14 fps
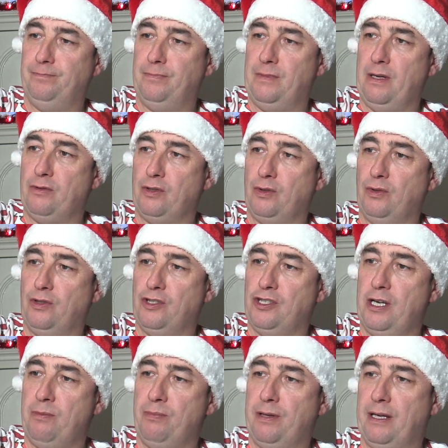That was a good
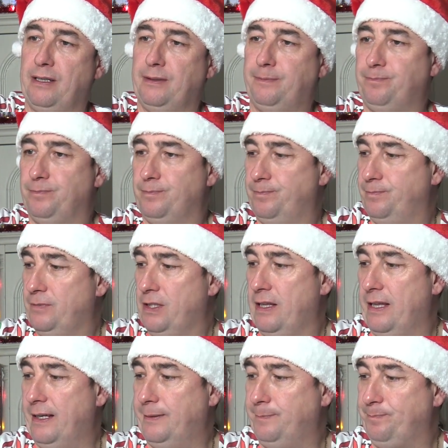sip there. Look
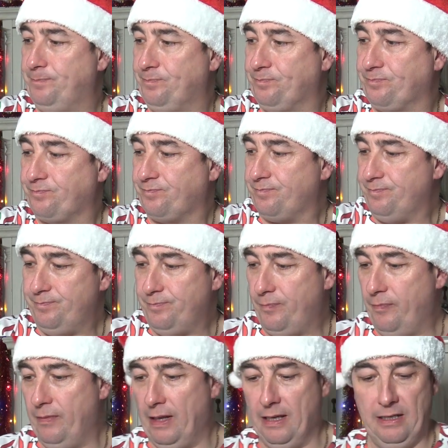at that.
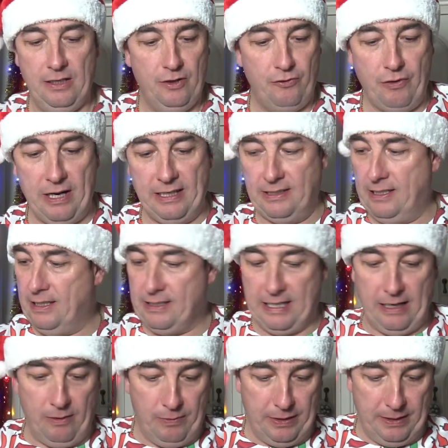Right, so let's
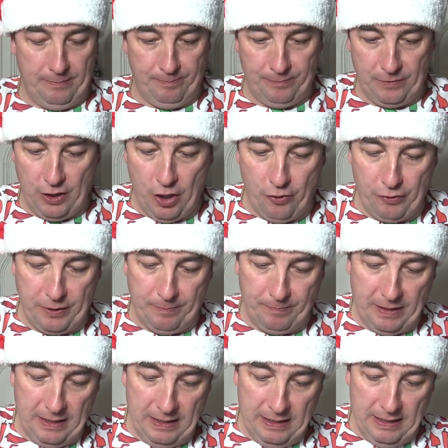get on with it. Curry.
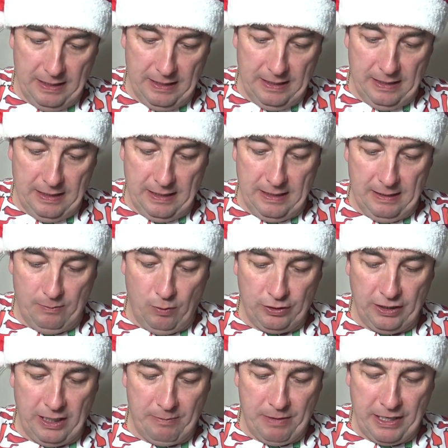What
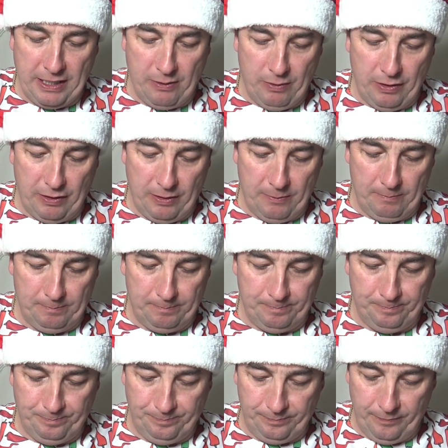did I make it with?
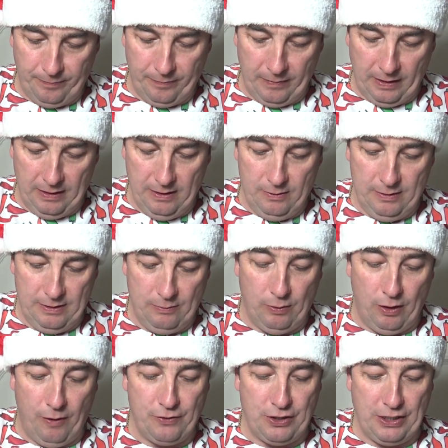
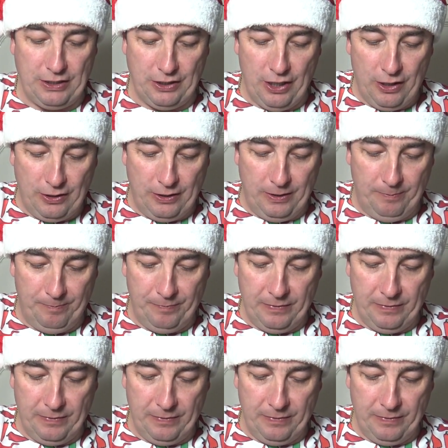Well, obviously duck.